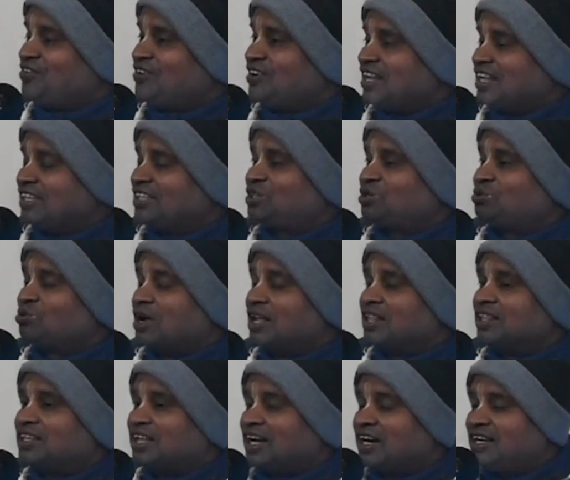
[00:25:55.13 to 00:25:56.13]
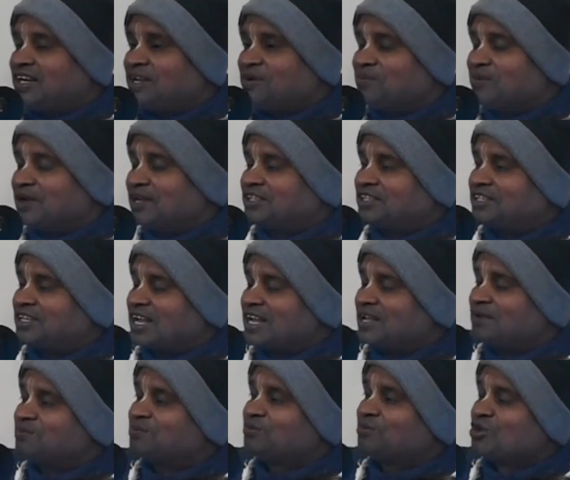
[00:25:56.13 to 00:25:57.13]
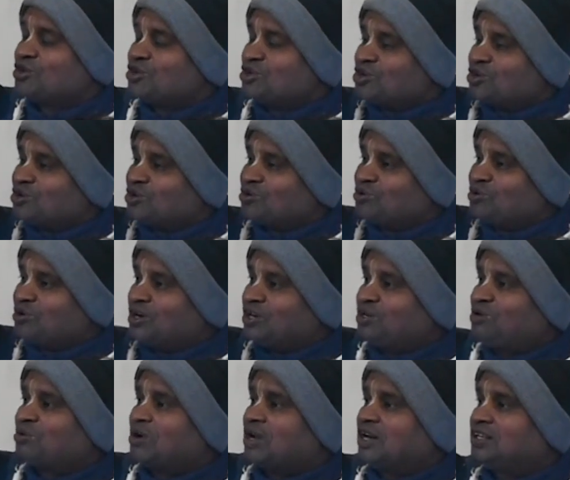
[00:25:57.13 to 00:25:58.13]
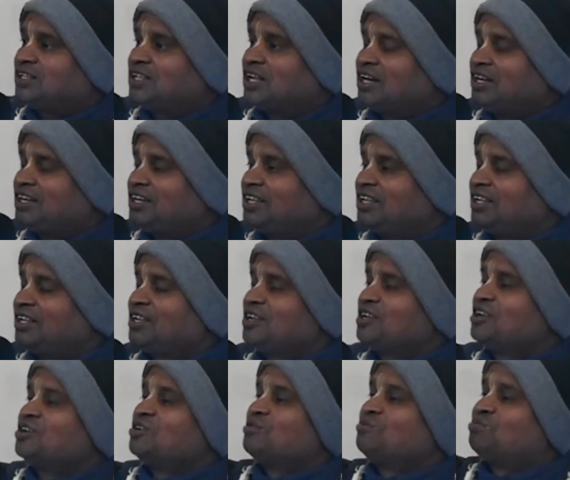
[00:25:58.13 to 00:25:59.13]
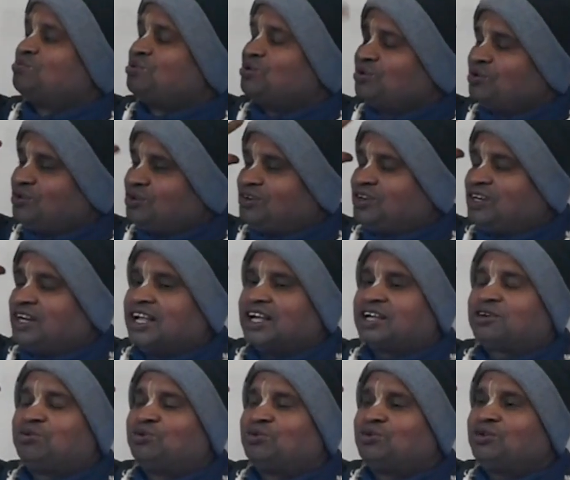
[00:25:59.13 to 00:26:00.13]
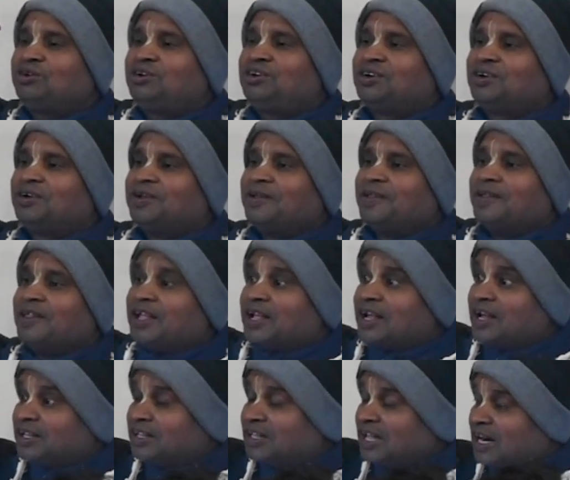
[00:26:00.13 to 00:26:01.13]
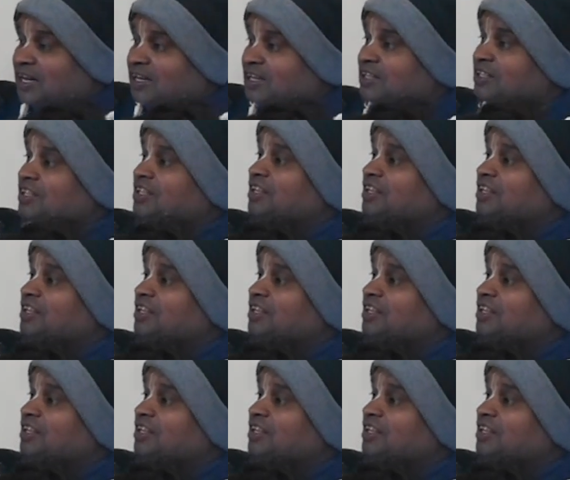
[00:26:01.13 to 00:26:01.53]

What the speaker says: Rest 12:30 mess time, go at 12:30, take food, that is